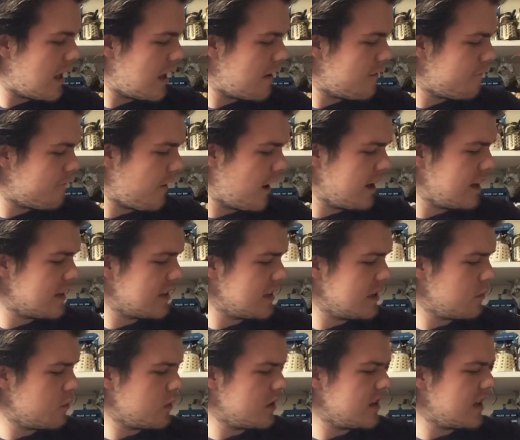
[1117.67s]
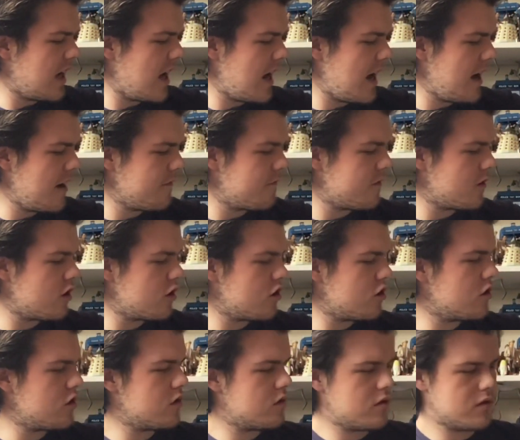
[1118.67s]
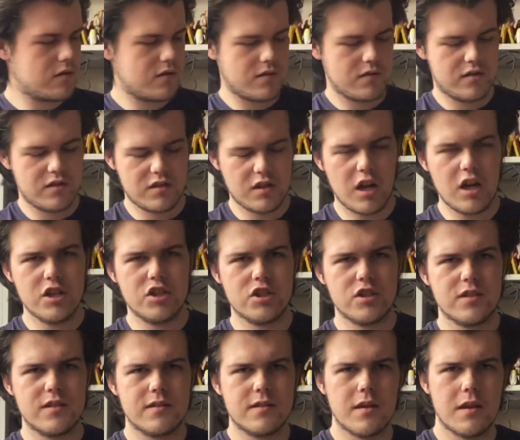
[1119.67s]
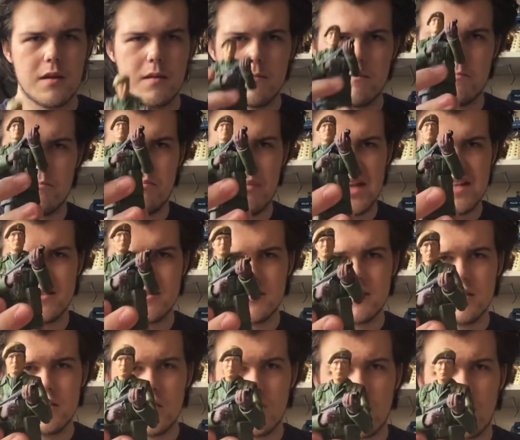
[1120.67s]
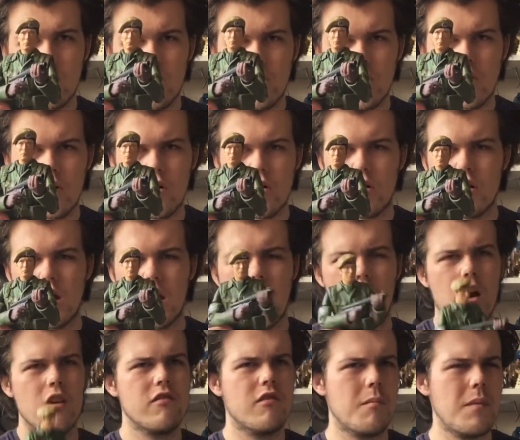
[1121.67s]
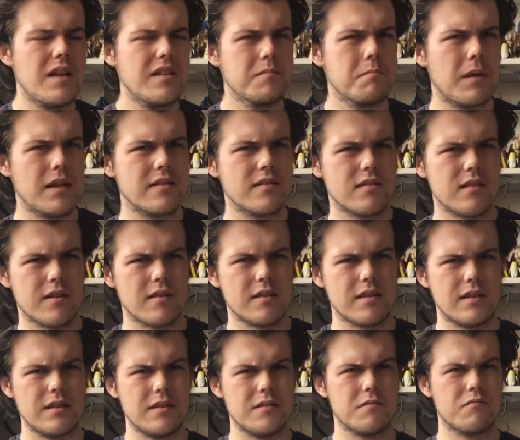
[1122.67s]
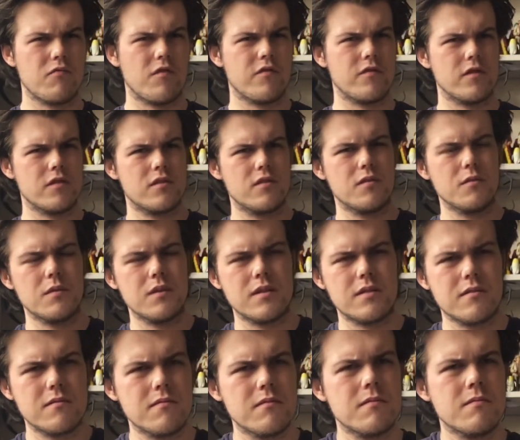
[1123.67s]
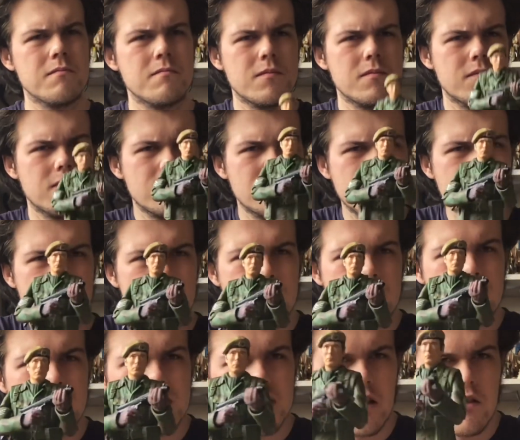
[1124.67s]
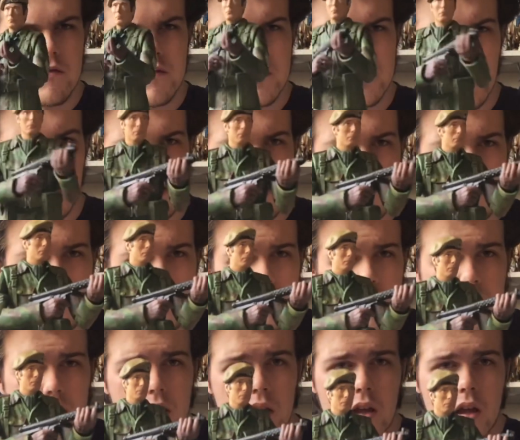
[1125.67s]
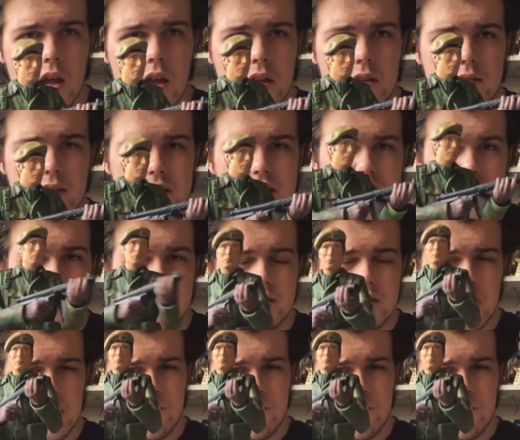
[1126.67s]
Finally, we have Sergeant Benton, or RMS Benton, I think he's referred to in Terror of the Zygons. This is the same